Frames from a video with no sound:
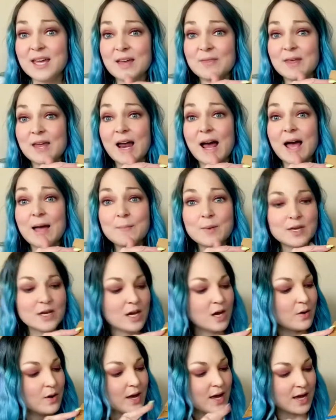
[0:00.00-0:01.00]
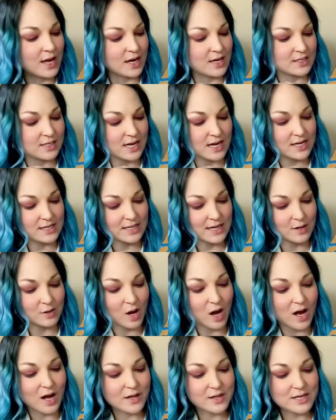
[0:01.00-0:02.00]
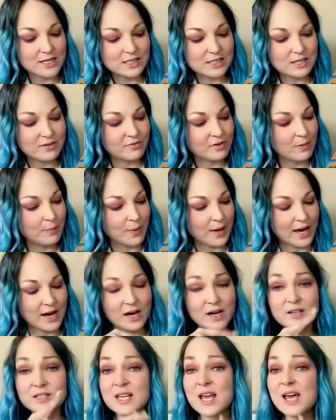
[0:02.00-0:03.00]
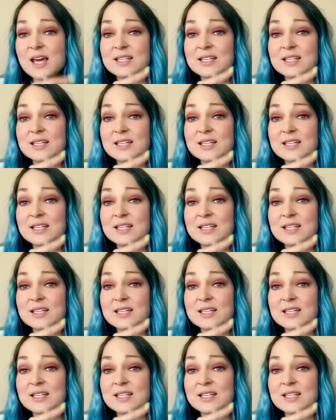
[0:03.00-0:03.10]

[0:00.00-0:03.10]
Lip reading: And then I'm gonna go ahead and take down all these different pairs,